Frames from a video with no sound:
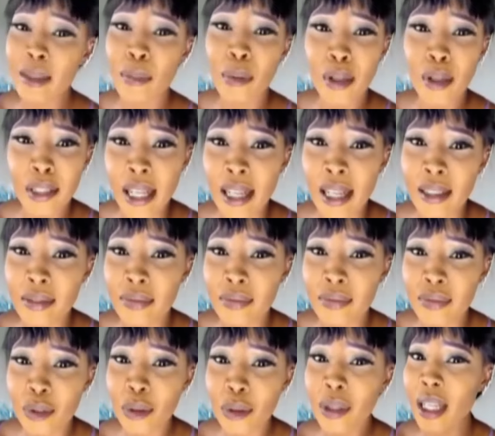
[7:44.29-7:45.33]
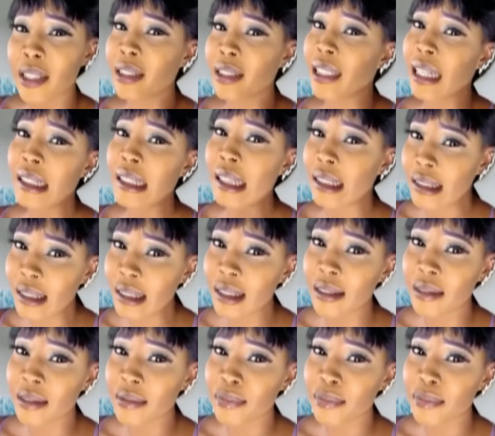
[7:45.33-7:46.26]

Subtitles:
brother. 2018.